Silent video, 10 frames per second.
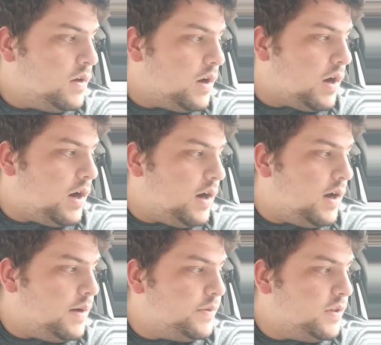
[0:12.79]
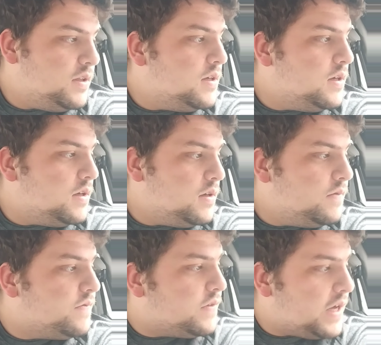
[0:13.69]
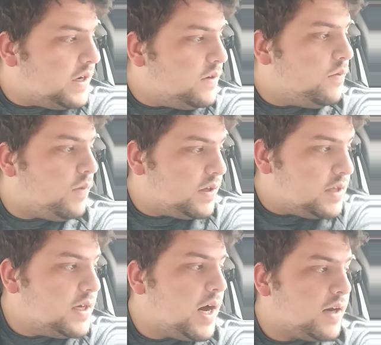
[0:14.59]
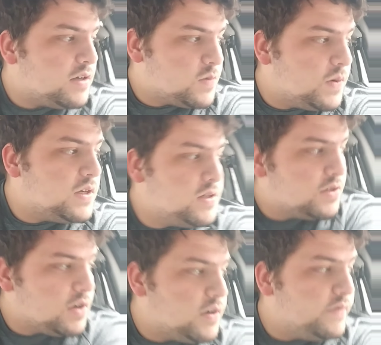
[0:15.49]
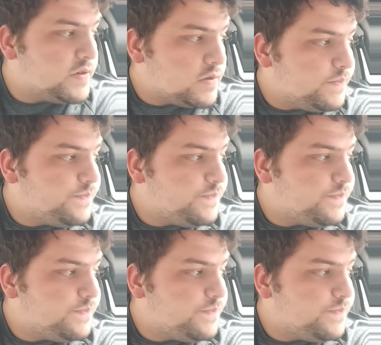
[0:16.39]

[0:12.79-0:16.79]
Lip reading: I believe that what he got is what he deserves.